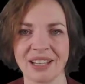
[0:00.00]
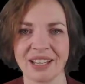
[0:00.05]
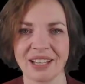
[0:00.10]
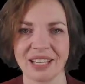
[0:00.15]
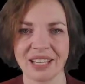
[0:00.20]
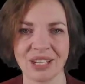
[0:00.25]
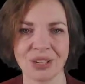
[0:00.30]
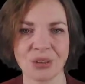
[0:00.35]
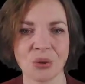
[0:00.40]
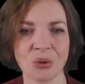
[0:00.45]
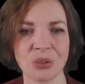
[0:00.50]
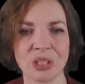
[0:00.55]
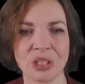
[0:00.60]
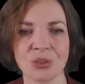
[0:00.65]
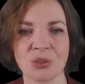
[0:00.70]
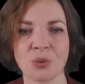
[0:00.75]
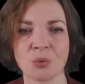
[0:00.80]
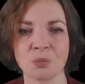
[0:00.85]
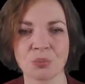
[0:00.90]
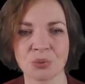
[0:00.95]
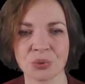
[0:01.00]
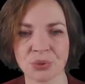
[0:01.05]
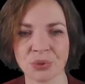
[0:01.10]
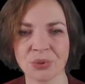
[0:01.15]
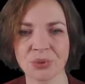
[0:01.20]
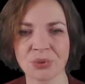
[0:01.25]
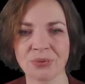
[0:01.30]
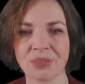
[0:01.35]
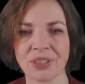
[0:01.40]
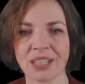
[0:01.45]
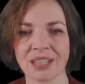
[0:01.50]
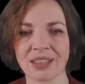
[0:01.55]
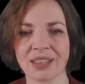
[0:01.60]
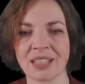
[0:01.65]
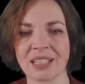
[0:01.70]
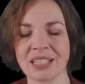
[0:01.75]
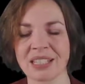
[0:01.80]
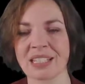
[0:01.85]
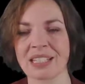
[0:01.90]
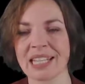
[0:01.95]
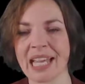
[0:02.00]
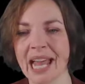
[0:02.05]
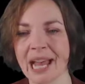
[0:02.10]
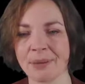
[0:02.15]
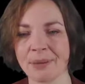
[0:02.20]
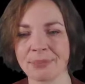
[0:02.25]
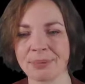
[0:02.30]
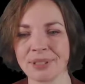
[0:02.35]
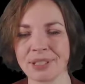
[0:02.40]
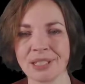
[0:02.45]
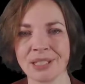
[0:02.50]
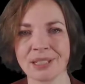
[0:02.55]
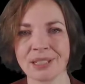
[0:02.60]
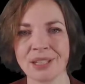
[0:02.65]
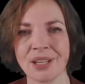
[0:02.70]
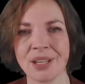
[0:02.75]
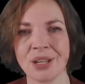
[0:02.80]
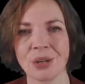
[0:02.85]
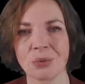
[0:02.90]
In order to prove that this is happening,